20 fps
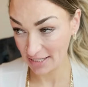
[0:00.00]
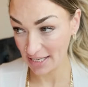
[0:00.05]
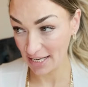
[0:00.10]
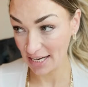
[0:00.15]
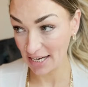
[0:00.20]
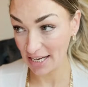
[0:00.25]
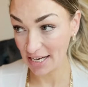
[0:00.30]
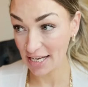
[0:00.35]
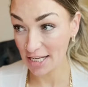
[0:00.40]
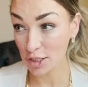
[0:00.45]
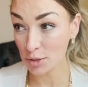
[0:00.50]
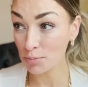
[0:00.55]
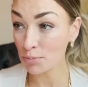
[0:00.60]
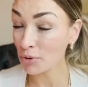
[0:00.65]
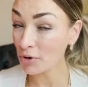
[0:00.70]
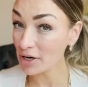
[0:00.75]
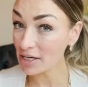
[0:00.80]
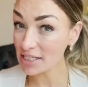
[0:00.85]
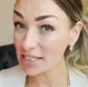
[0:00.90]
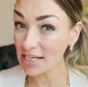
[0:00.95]
and it is
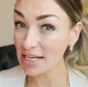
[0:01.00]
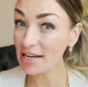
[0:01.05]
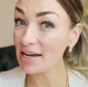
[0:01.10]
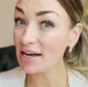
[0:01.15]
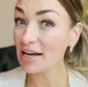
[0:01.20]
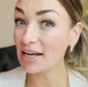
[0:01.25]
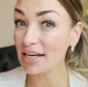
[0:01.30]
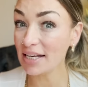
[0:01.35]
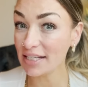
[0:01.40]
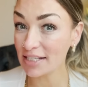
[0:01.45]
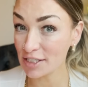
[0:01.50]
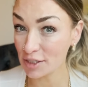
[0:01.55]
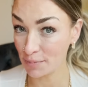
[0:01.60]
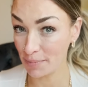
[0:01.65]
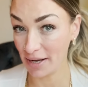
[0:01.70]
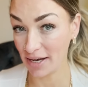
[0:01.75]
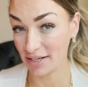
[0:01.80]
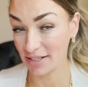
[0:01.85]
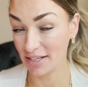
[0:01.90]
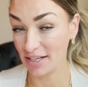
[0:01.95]
pretty
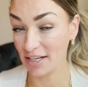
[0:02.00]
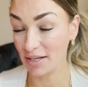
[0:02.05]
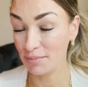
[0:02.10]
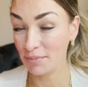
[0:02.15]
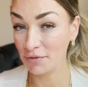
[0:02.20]
unexpected.